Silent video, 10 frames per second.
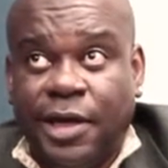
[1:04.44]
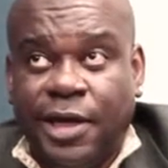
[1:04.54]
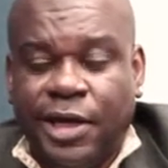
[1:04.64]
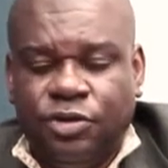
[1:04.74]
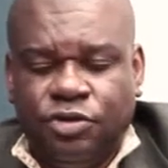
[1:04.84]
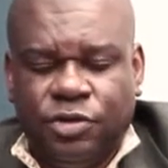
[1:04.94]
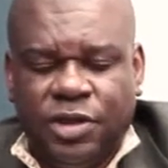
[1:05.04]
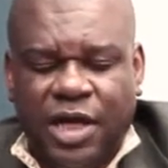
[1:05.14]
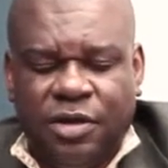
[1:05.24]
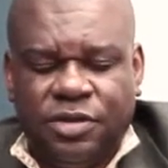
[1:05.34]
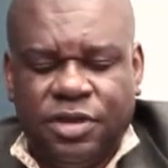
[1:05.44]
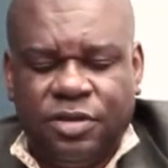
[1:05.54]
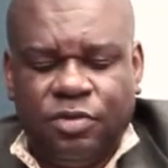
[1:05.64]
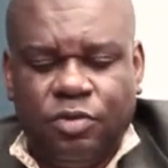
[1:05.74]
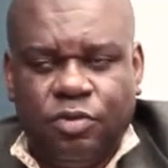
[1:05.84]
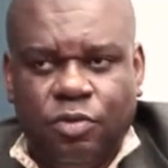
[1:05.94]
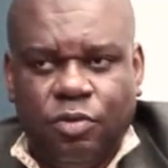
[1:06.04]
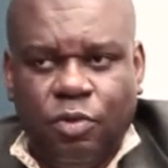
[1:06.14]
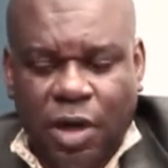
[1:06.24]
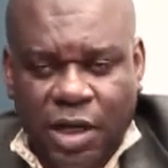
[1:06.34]
in
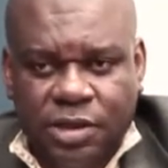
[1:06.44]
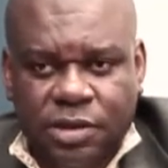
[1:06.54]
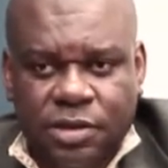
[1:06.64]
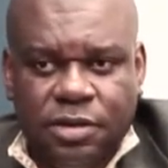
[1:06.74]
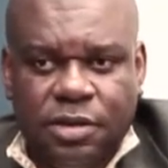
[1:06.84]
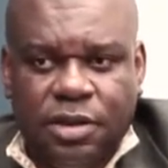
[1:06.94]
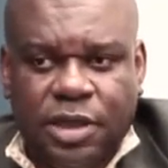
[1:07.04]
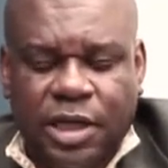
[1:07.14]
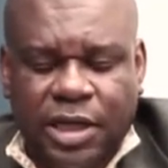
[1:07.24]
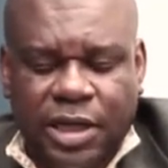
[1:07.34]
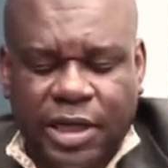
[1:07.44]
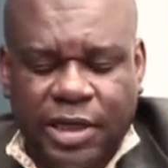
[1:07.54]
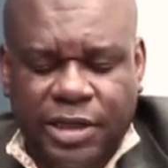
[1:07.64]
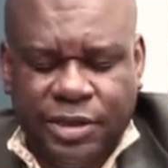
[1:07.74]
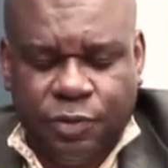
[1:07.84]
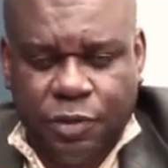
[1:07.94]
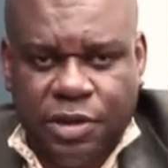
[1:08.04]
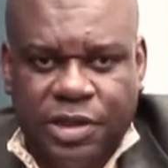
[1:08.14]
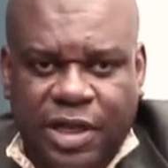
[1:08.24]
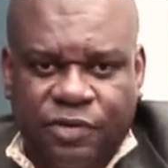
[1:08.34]
2001, and I
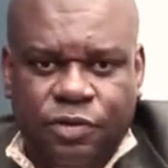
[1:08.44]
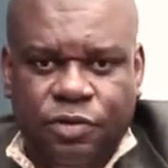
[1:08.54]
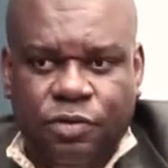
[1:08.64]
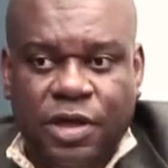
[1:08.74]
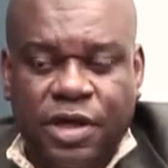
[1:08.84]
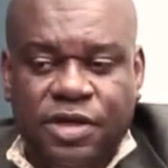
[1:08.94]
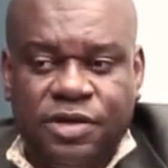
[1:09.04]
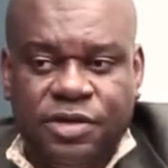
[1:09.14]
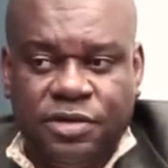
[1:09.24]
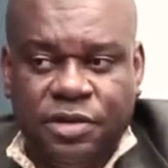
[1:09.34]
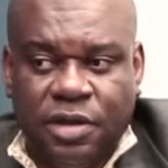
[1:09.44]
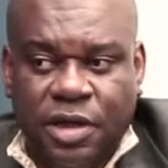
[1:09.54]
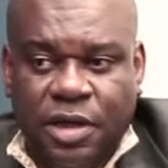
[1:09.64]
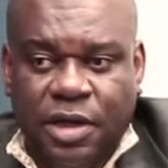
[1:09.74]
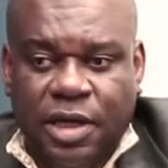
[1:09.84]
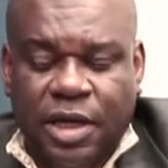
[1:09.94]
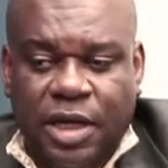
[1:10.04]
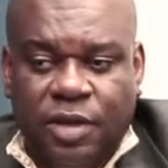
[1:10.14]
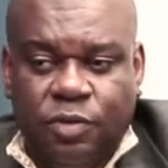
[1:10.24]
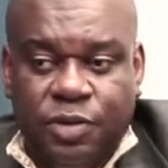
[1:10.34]
worked there for 3 years,
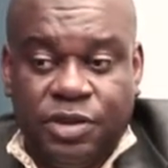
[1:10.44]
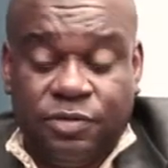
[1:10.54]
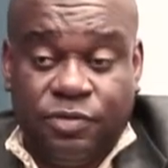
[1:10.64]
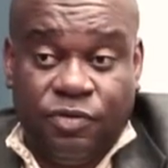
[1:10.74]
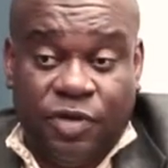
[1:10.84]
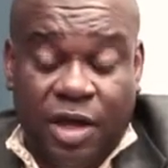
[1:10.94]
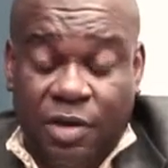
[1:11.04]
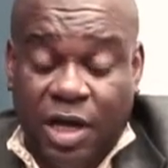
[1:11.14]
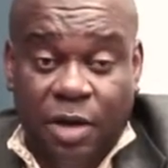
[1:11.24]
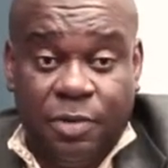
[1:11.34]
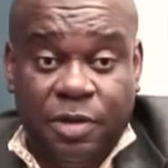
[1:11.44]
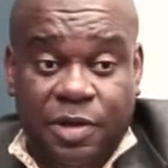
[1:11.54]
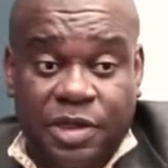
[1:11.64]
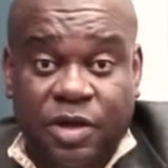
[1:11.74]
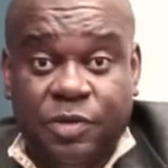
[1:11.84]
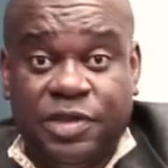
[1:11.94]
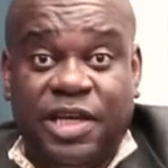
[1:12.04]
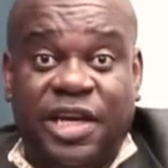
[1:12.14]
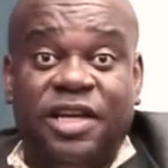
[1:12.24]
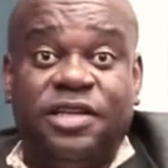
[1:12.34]
and it was very humbling because I was the
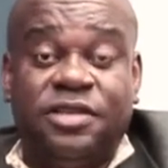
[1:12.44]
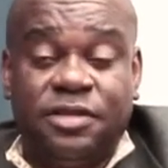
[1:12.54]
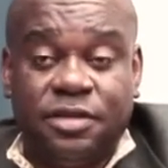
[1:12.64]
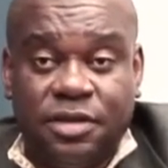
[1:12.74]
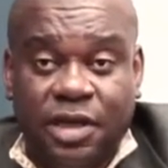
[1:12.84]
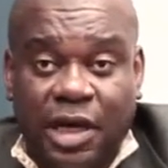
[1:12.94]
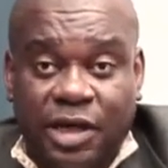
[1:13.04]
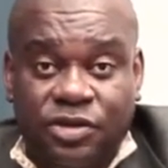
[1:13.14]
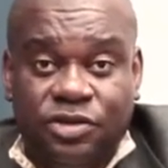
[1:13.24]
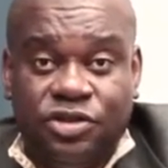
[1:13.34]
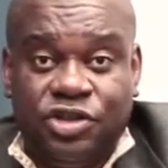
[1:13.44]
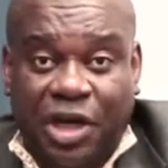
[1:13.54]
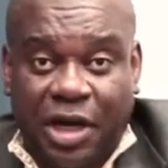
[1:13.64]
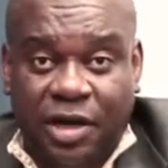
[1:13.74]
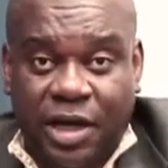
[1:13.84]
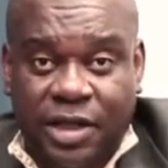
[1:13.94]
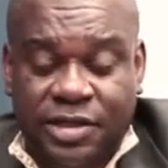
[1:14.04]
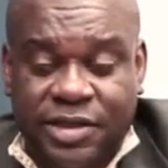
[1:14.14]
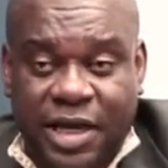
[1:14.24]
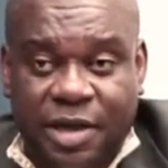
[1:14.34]
youngest chair at the
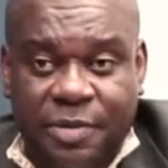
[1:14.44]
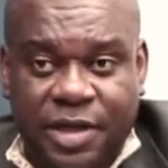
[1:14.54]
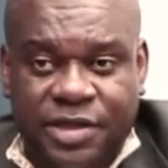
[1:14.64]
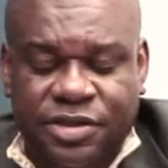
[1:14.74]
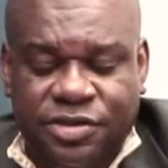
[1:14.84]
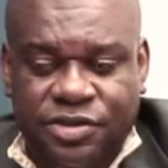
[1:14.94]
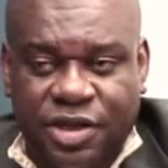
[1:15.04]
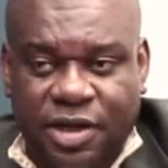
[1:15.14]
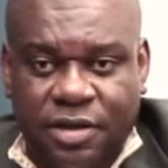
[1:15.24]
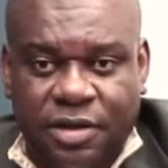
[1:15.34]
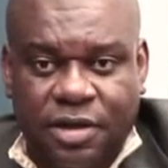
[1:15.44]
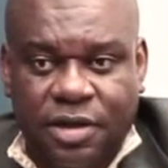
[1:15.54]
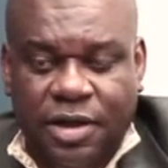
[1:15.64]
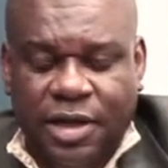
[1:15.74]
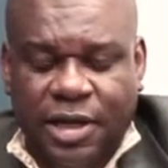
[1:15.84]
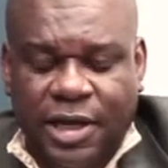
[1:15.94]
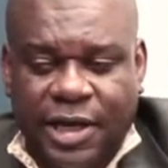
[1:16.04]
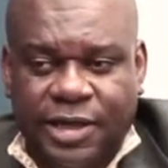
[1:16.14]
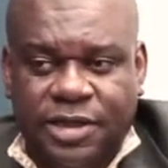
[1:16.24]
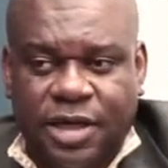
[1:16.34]
time, assistant chair.
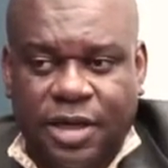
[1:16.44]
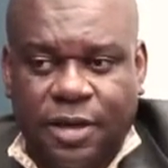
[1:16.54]
And